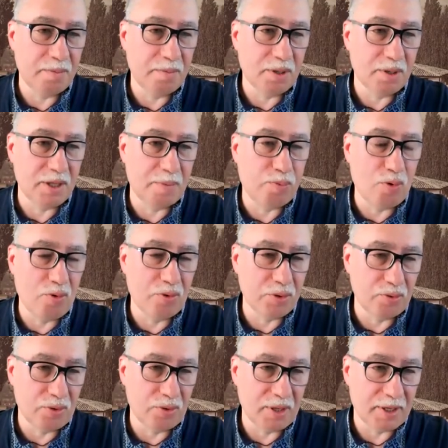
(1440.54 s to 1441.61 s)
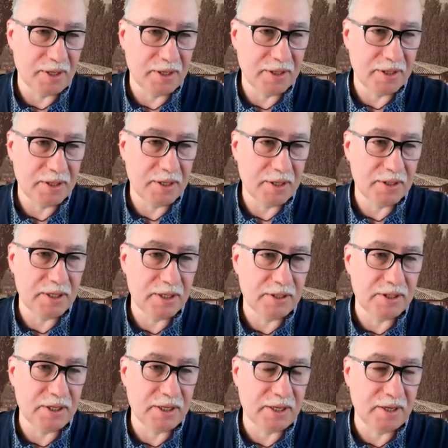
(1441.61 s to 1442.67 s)
complemented each other.
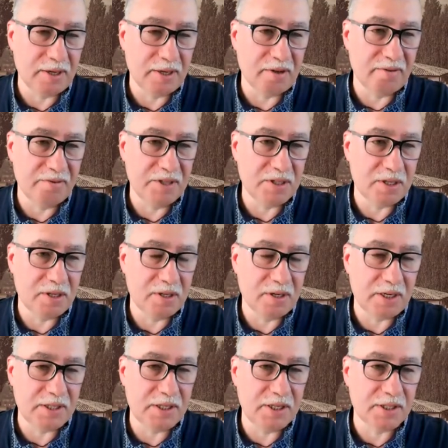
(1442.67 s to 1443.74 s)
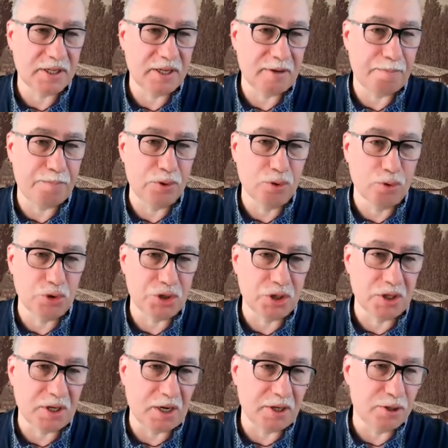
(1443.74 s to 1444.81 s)
It's only in Russian history textbooks.